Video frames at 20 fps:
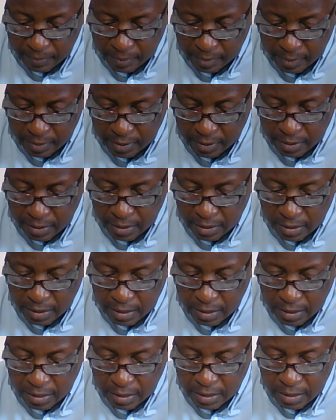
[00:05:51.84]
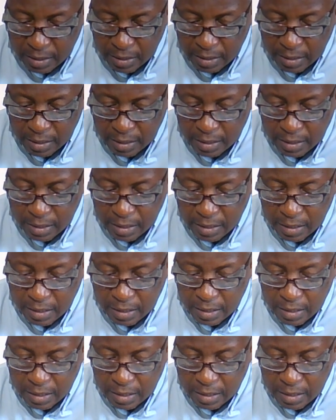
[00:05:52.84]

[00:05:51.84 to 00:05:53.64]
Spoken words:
No one is speaking in this clip.